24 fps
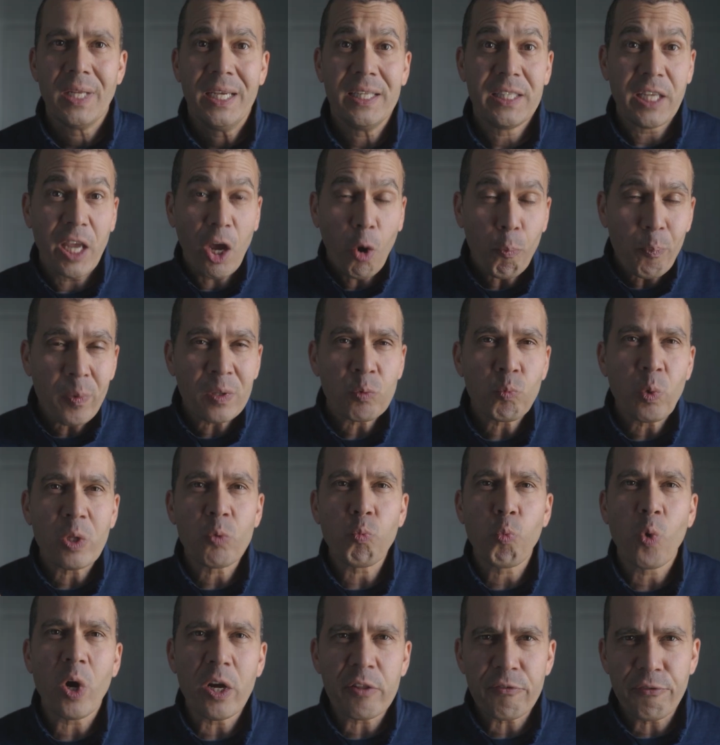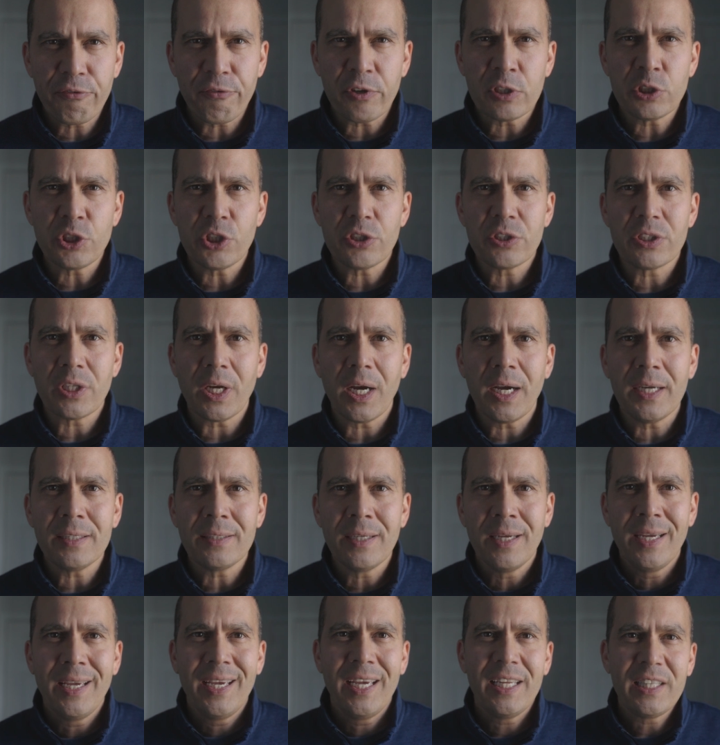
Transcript: it happened with 1 fungicide,